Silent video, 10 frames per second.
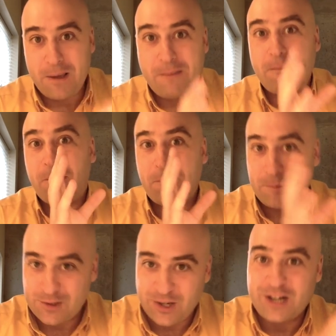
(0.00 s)
people
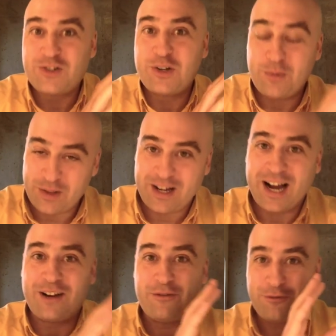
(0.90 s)
precisely with the
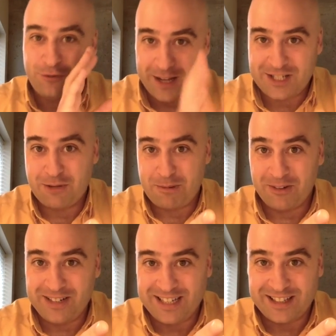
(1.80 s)
kind of
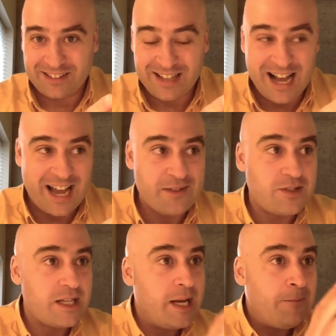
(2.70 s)
flexibility in their
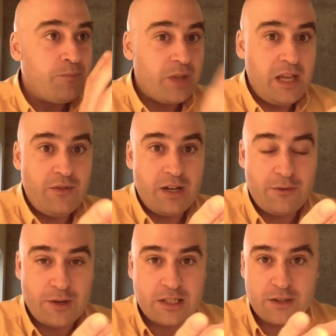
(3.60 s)
lives, even
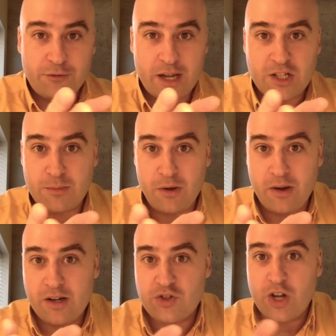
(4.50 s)
if it's the
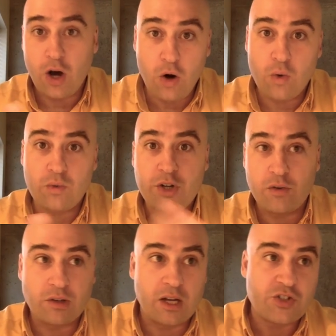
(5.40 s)
flexibility to just say, oh,
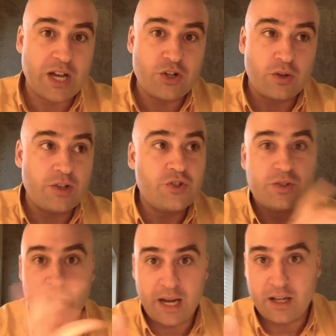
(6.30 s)
you're in Los
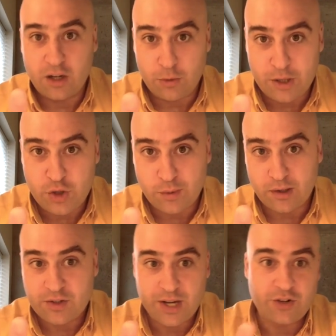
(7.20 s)
Angeles? I can go meet you in
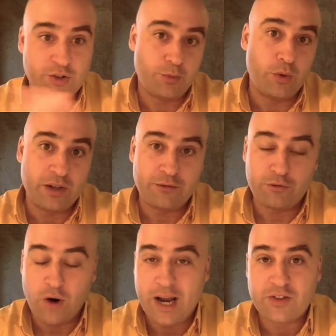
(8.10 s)
Los Angeles, within
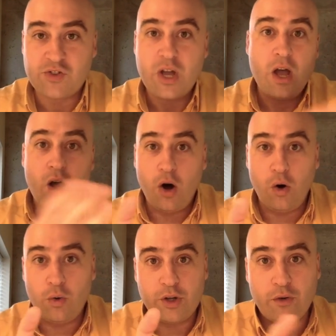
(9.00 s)
France.
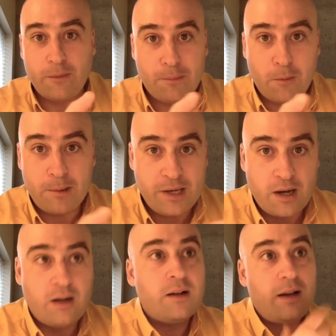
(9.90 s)
Oh, you're in
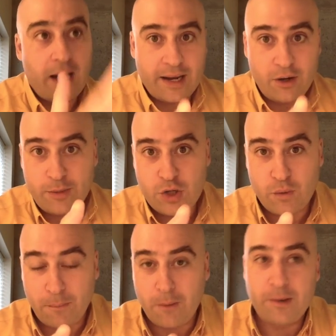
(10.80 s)
Perpignan? I can go meet you
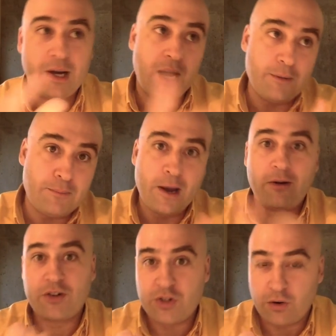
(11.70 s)
in Perpignan. I'm in
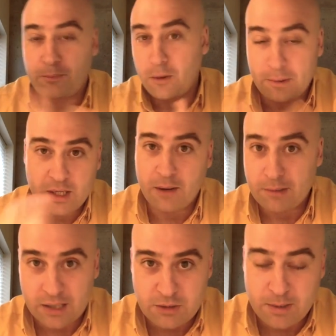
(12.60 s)
Paris, you're in Perpignan,
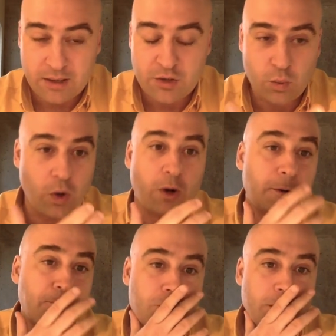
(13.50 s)
but let's make this
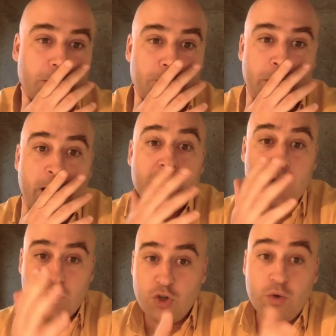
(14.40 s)
work.
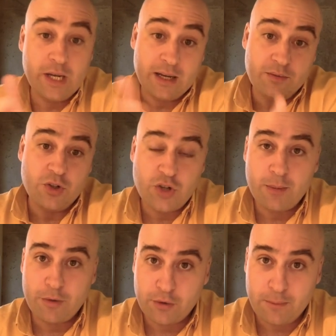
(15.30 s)
You do need, you're talking
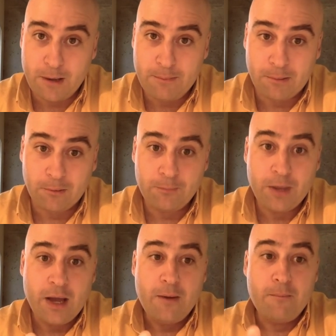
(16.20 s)
about 3 people,
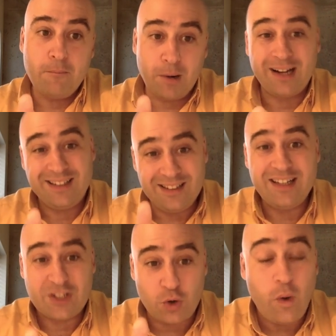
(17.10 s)
but
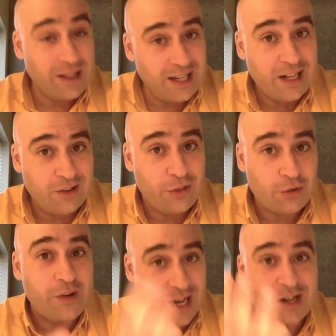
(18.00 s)
it's quite likely
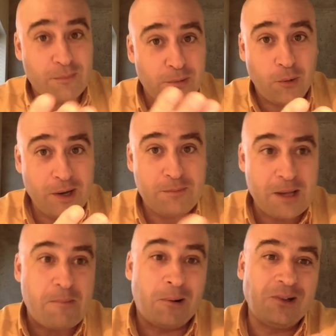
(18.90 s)
3 unemployed
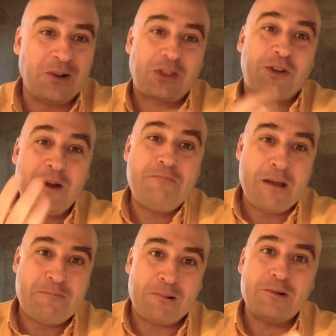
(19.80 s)
people or 3
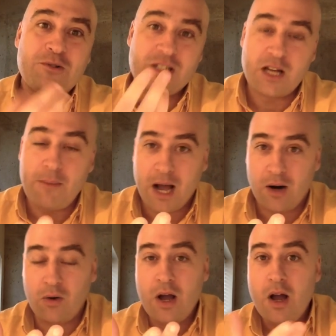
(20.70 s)
people who
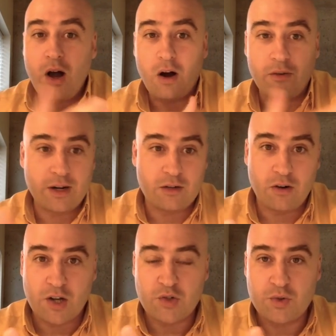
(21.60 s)
somehow are at a
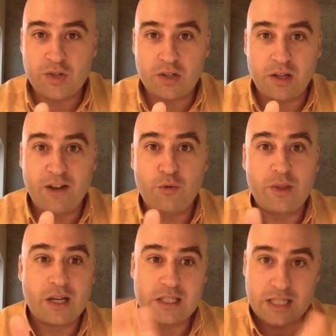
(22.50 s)
crossroads in their life where
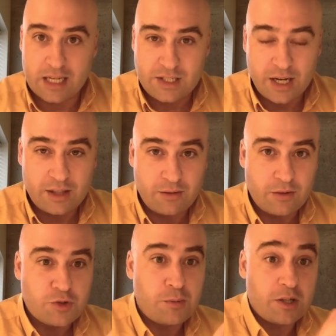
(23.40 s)
they can set aside their other
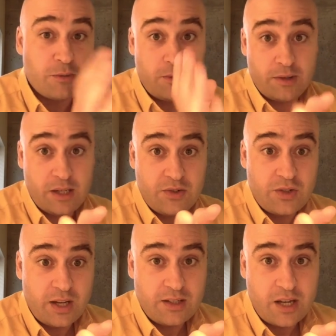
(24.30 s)

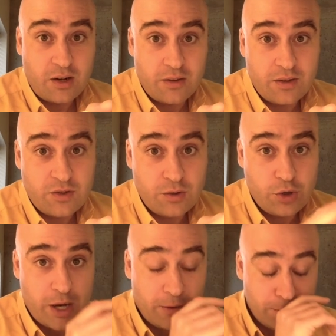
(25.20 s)
responsibilities and take on this new
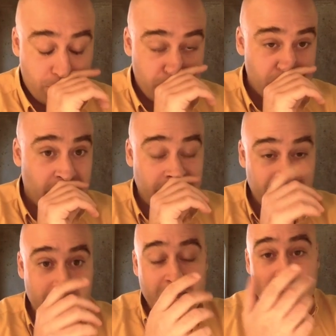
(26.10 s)
challenge, right?